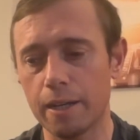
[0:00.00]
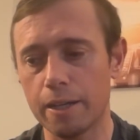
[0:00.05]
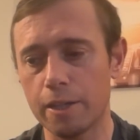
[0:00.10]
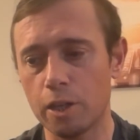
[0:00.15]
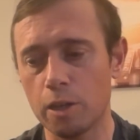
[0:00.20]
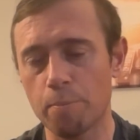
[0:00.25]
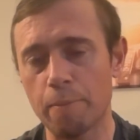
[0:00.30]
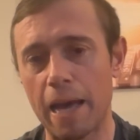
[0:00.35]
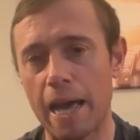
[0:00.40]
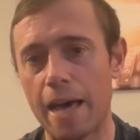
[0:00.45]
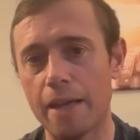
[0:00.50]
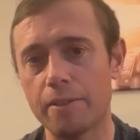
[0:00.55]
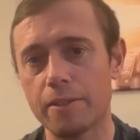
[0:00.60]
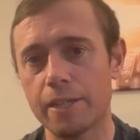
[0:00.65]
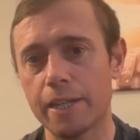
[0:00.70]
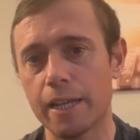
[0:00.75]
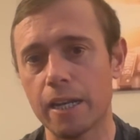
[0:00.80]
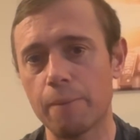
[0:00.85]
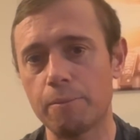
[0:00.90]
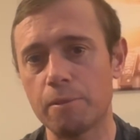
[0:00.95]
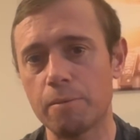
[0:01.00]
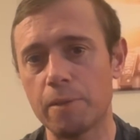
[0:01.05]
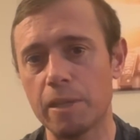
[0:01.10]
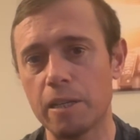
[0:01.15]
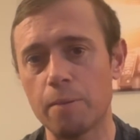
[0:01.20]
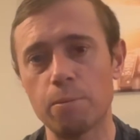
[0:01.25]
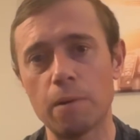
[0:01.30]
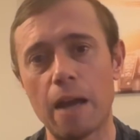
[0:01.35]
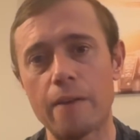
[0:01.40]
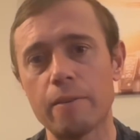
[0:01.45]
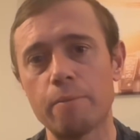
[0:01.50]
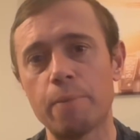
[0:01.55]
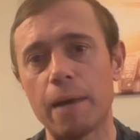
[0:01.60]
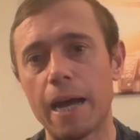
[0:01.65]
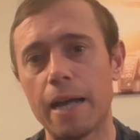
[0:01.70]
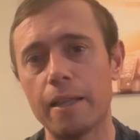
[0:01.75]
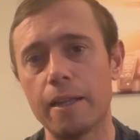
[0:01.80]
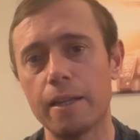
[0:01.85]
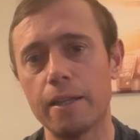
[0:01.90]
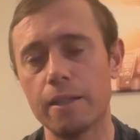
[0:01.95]
your path to get up to being a private
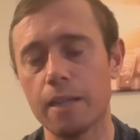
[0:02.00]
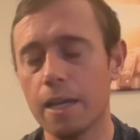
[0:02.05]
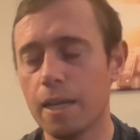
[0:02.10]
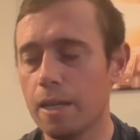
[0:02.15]
pilot.